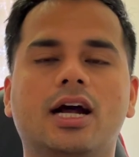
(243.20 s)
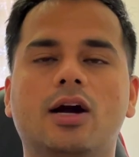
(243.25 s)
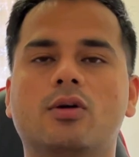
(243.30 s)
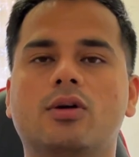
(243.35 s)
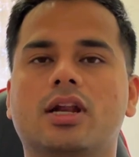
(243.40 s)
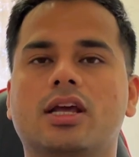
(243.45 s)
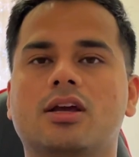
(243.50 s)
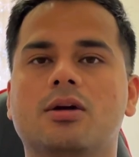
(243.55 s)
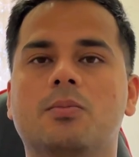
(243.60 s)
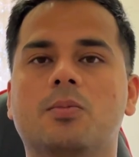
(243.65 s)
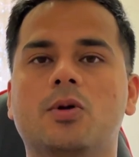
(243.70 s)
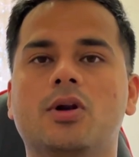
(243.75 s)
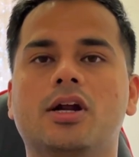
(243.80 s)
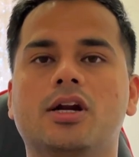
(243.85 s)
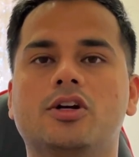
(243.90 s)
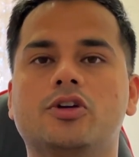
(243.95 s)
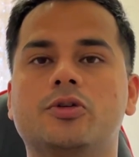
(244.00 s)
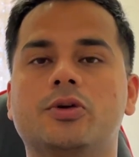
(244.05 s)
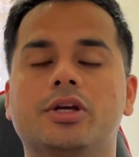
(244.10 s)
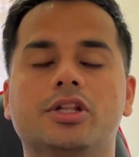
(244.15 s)
out like a
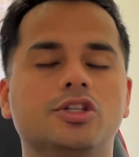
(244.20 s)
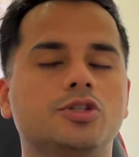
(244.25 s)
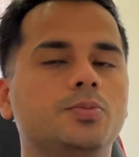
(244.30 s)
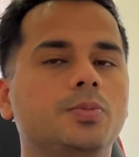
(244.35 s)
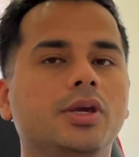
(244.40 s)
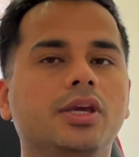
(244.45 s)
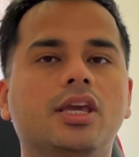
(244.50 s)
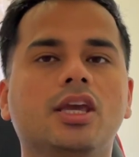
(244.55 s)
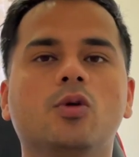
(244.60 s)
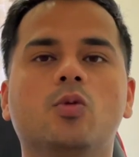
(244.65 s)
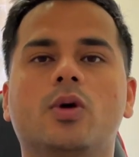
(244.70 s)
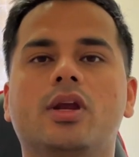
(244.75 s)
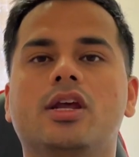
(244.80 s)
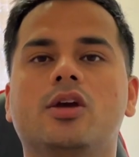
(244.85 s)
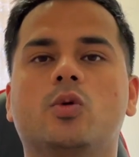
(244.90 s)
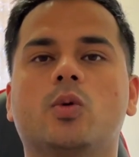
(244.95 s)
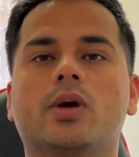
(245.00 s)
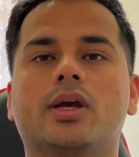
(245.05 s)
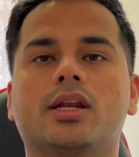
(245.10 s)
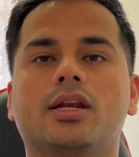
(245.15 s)
bullet train, speaking very
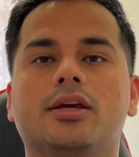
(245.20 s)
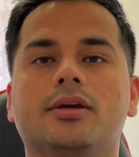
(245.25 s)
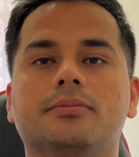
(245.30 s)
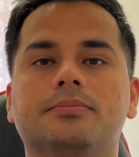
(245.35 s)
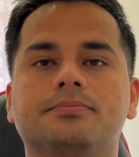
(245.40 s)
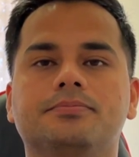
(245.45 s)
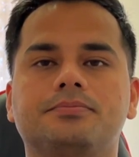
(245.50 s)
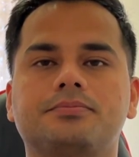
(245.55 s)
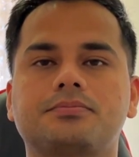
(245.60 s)
quickly.